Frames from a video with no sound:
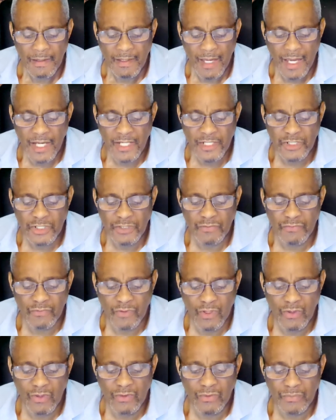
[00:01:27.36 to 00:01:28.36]
Ancient
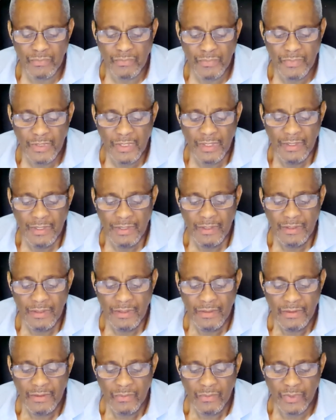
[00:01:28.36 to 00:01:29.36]
Rome
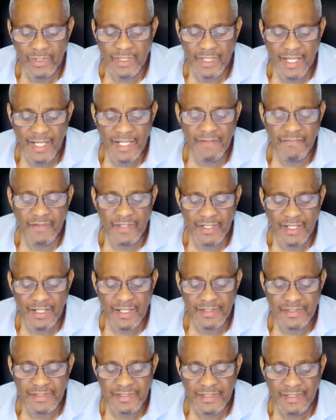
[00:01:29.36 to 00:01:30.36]
would envy
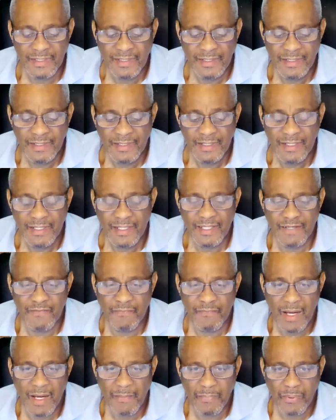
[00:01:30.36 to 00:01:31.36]
us if
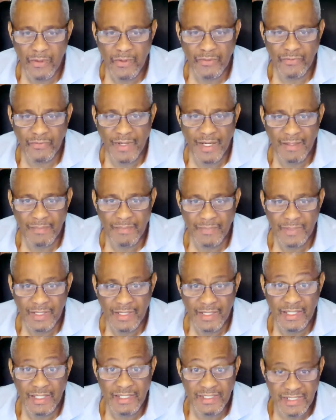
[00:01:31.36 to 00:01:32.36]
my program
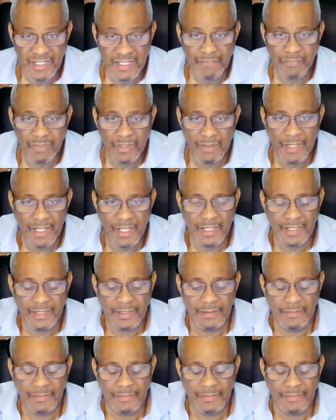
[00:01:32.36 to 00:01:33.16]
is implemented.